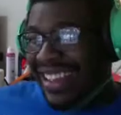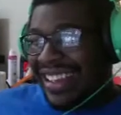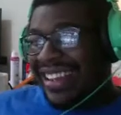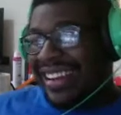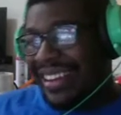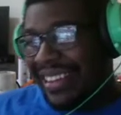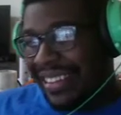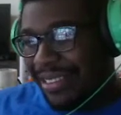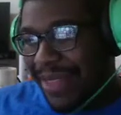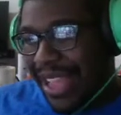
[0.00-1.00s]

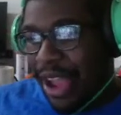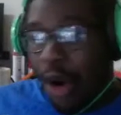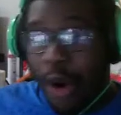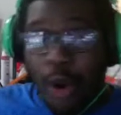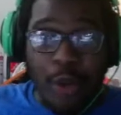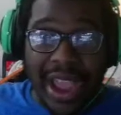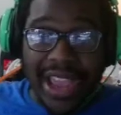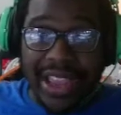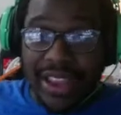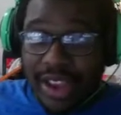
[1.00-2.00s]
Oh man! Oh
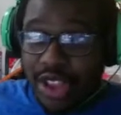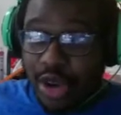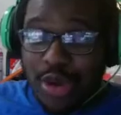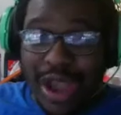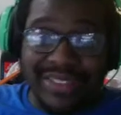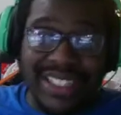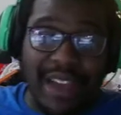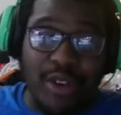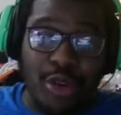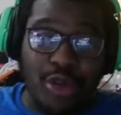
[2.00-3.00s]
wait, yo, you actually
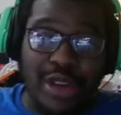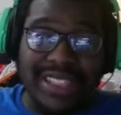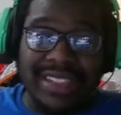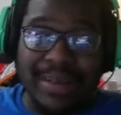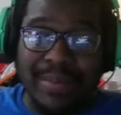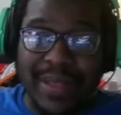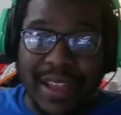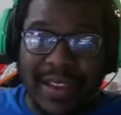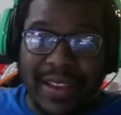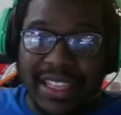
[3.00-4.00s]
have a reason to
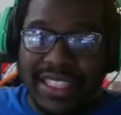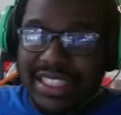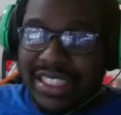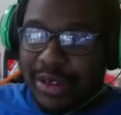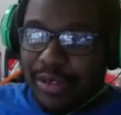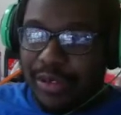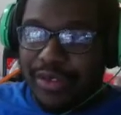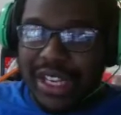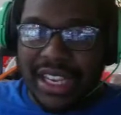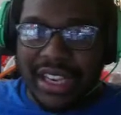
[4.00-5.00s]
play
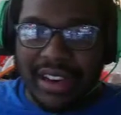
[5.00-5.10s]
freaking